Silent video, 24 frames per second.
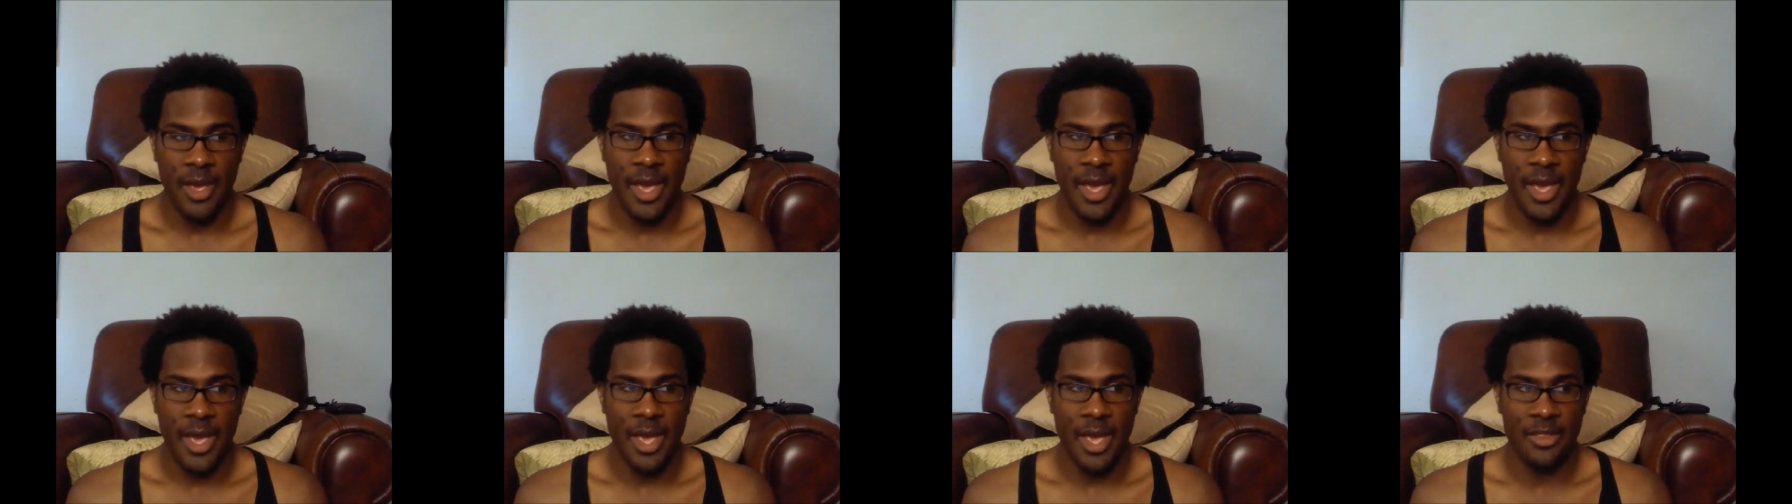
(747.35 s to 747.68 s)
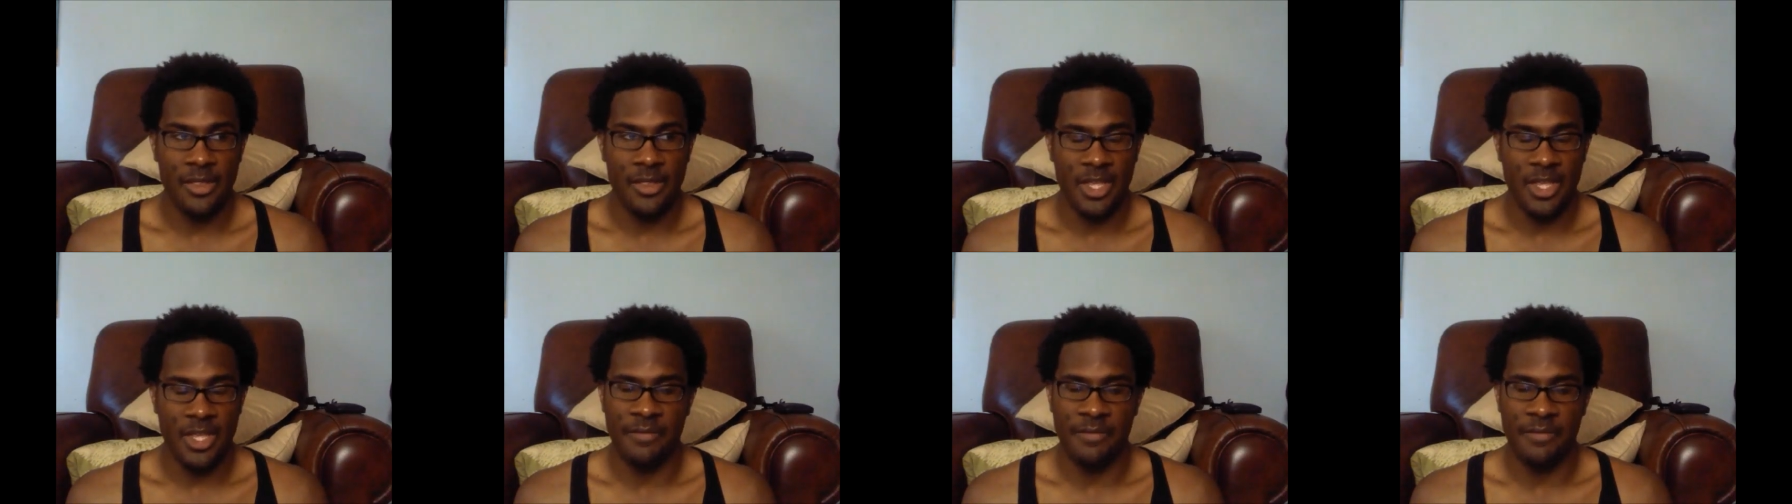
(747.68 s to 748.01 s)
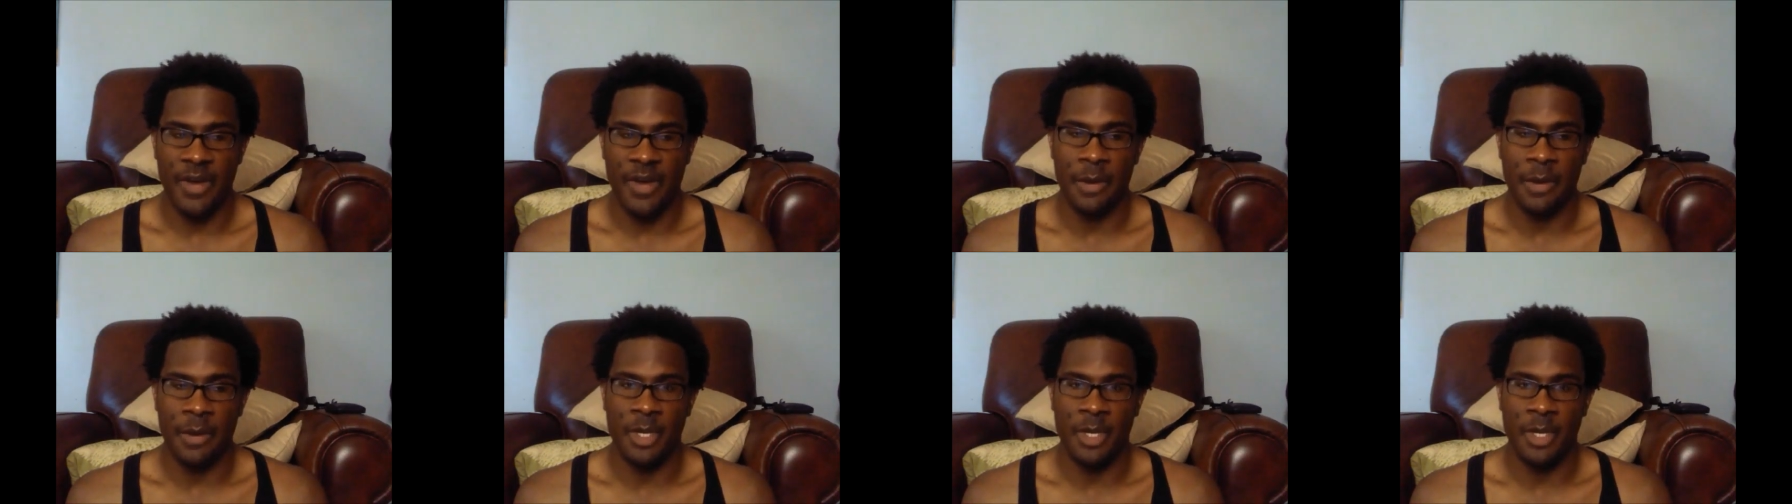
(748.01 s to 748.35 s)
and the
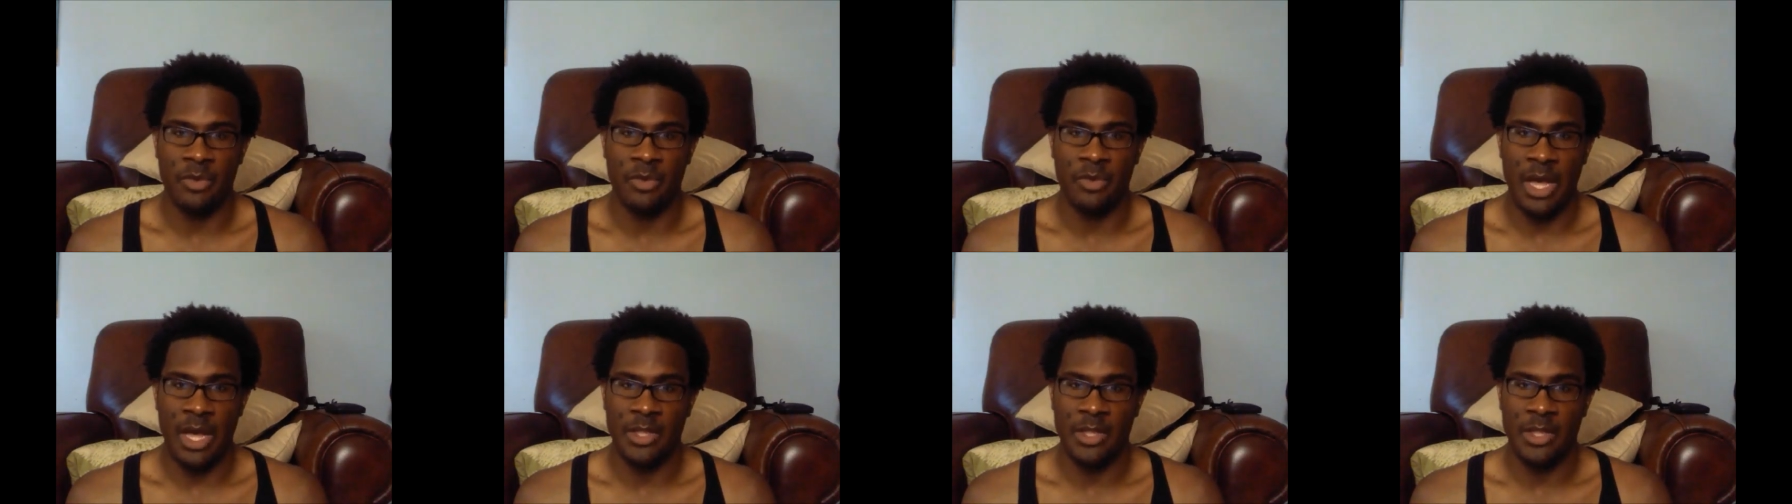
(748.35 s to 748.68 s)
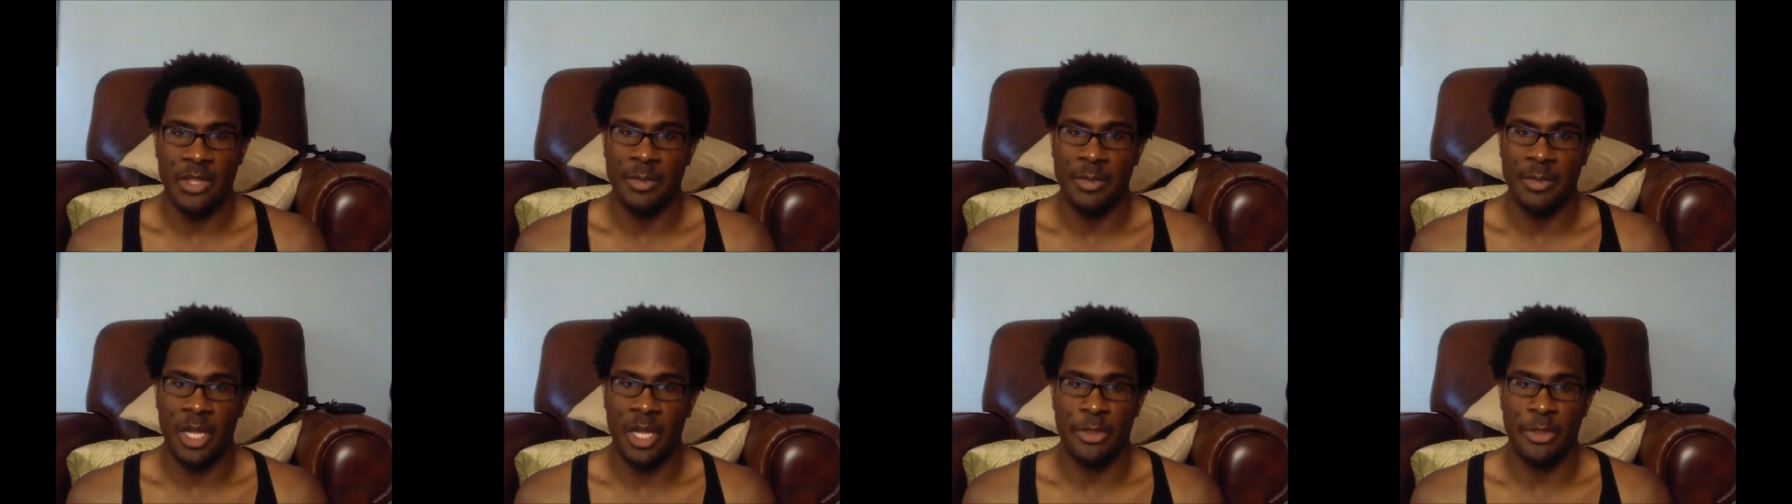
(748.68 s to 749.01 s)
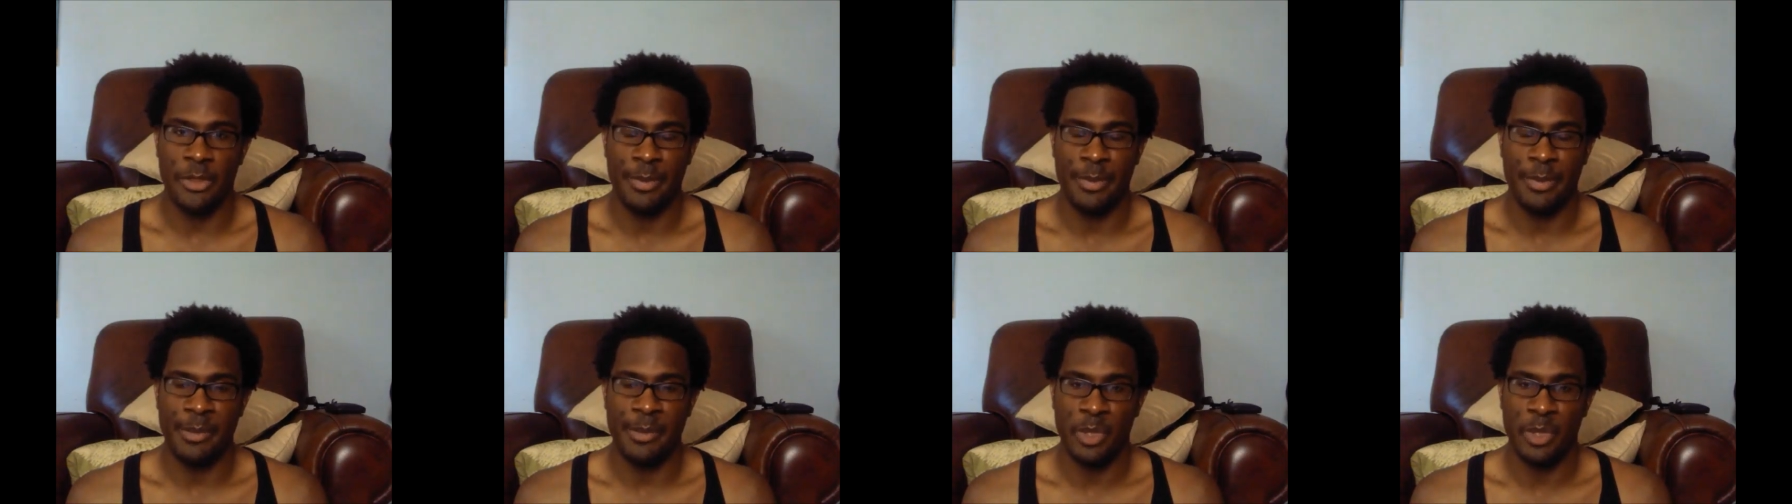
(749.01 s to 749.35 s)
environment around them and
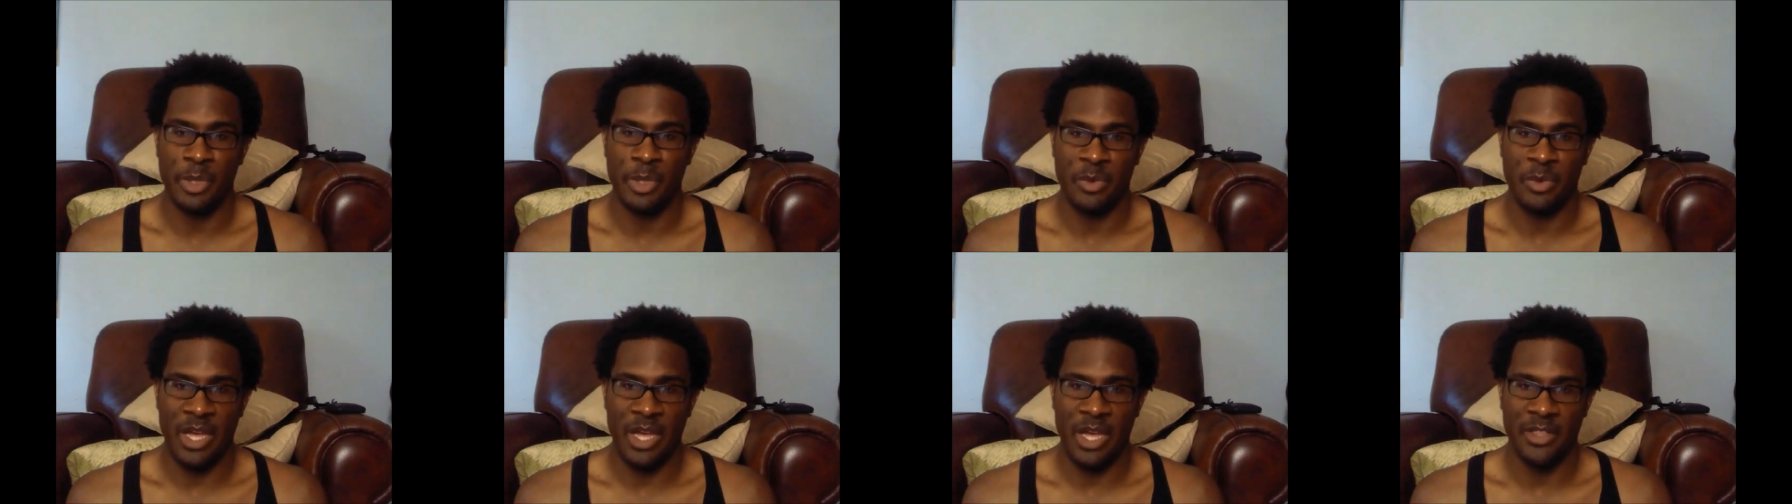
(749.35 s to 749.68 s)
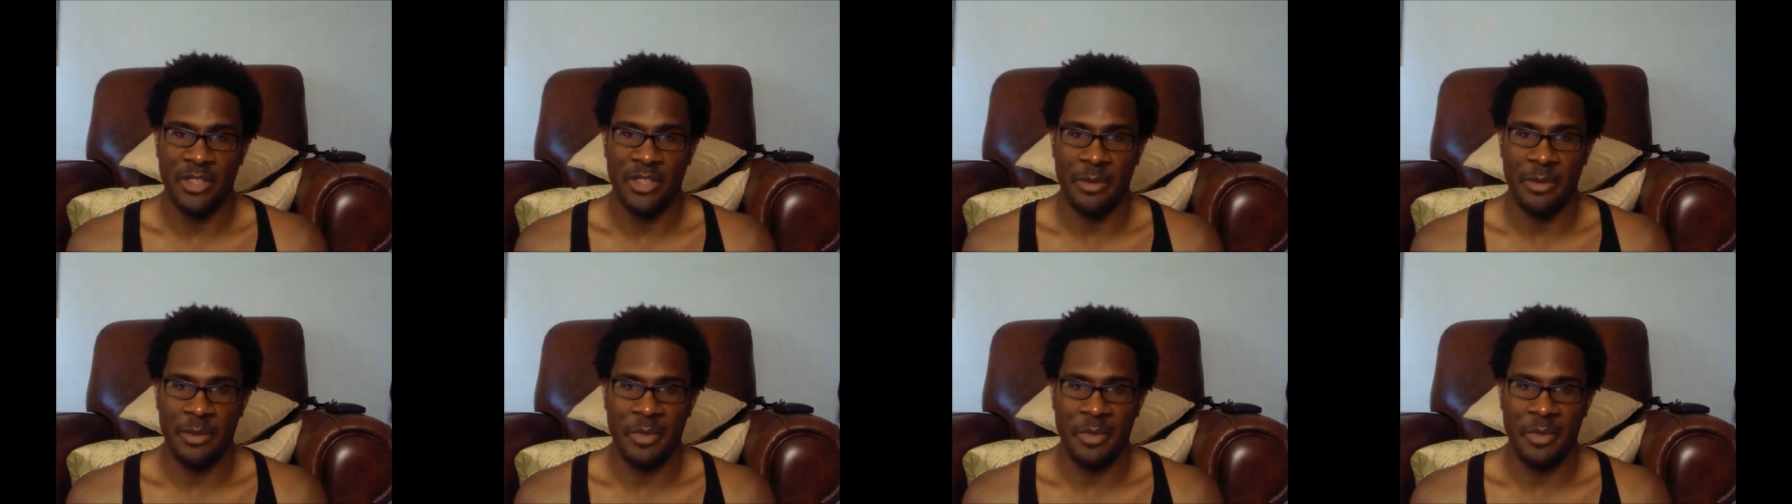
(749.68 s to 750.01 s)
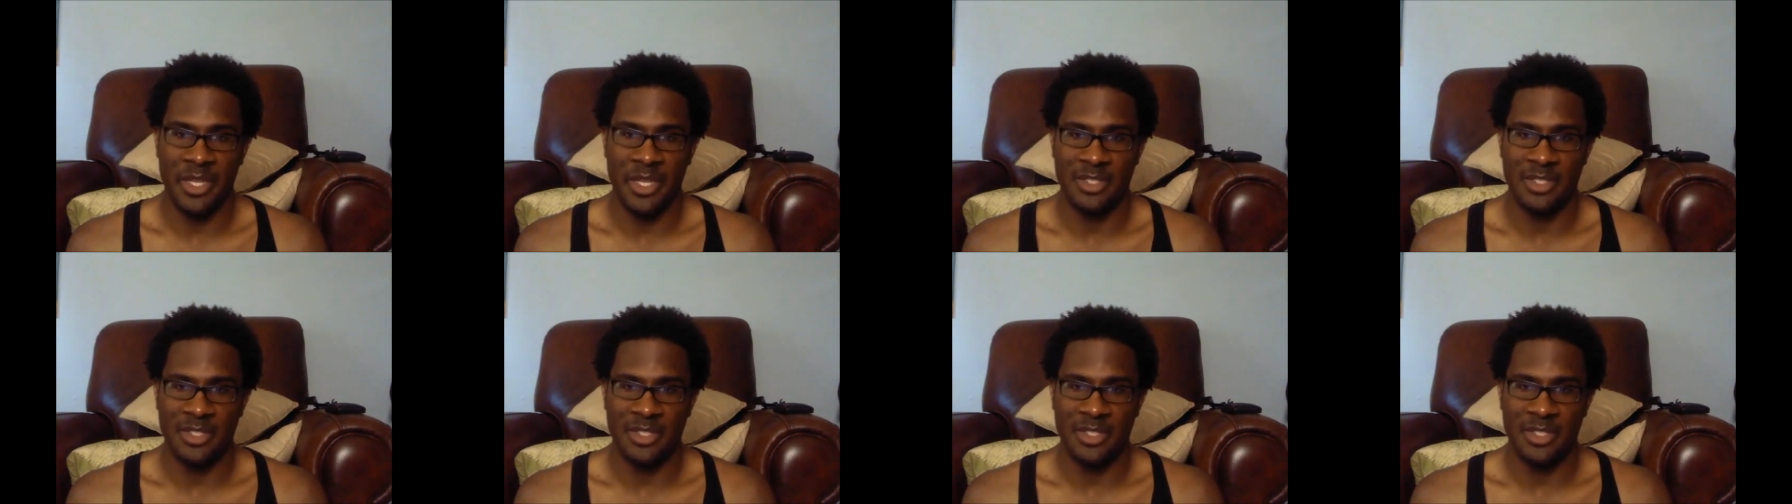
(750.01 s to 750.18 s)
other people around them.